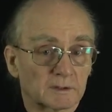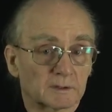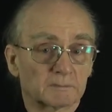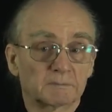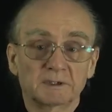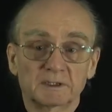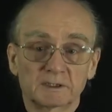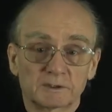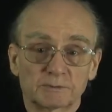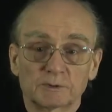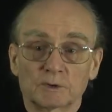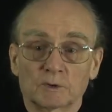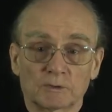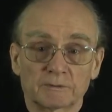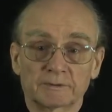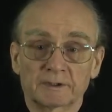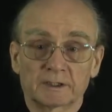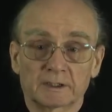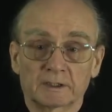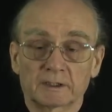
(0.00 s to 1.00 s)
That means we
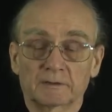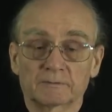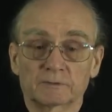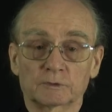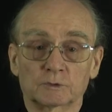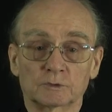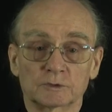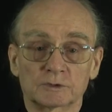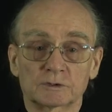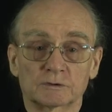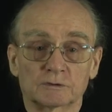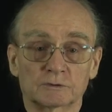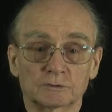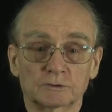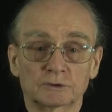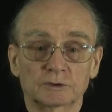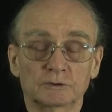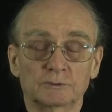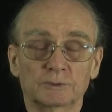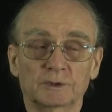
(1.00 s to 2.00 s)
already have a good
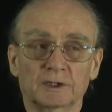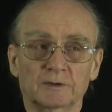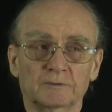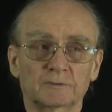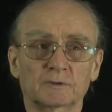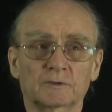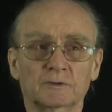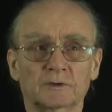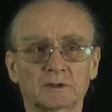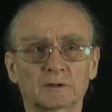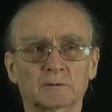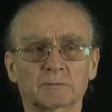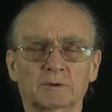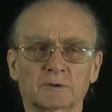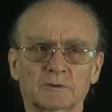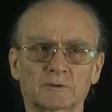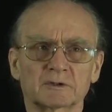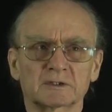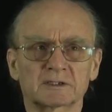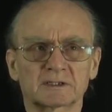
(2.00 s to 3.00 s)
solution. We have to think
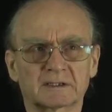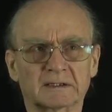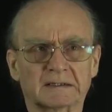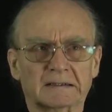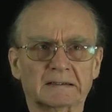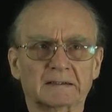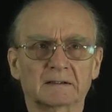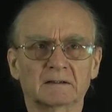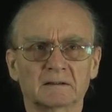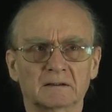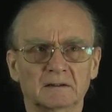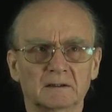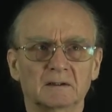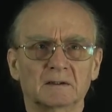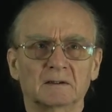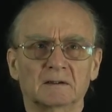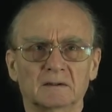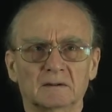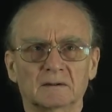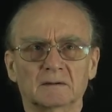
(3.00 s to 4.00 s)
about the scale
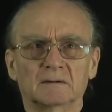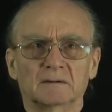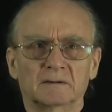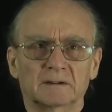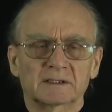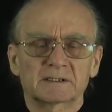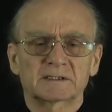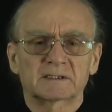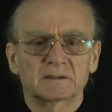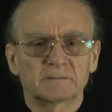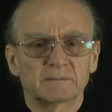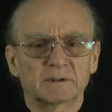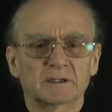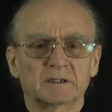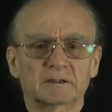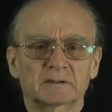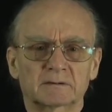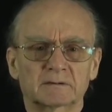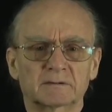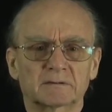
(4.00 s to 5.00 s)

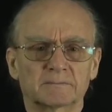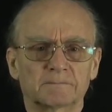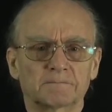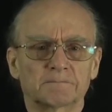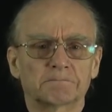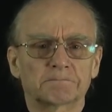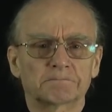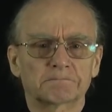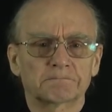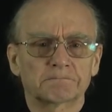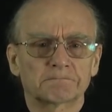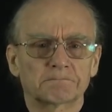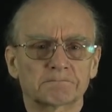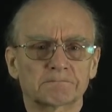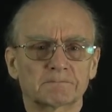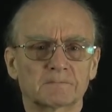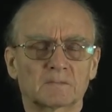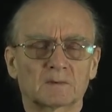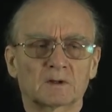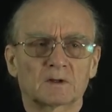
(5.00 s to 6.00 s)
estimate.
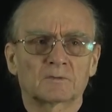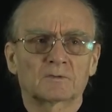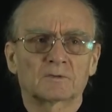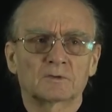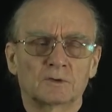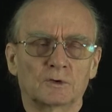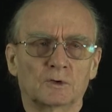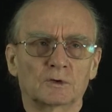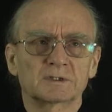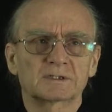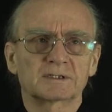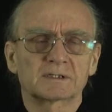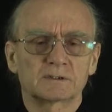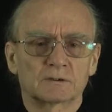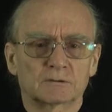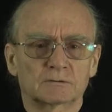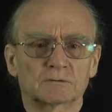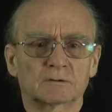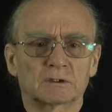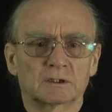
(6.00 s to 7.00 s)
If the noise is
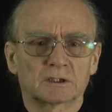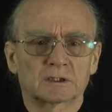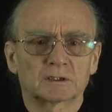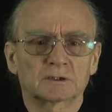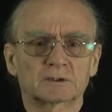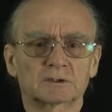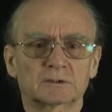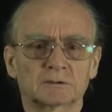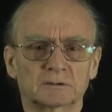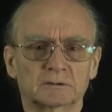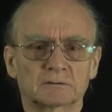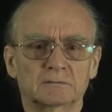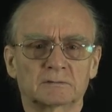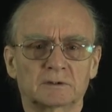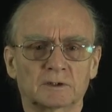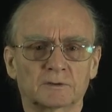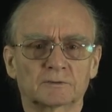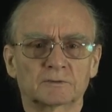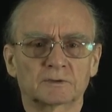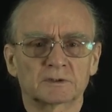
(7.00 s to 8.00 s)
not too large, the
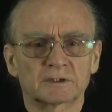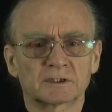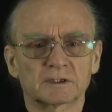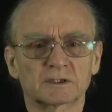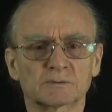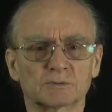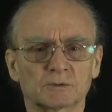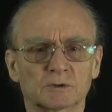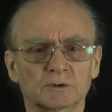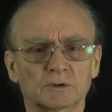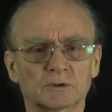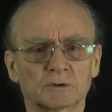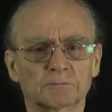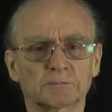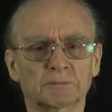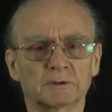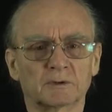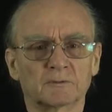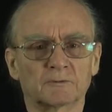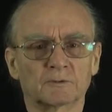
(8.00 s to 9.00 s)
differences will
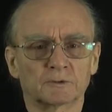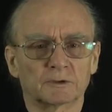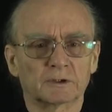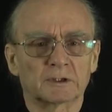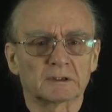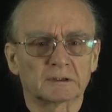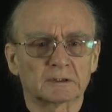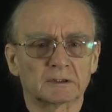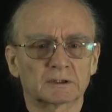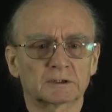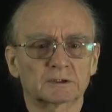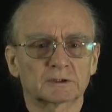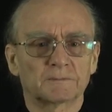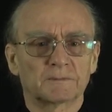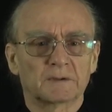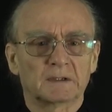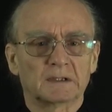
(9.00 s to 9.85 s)
not be very large.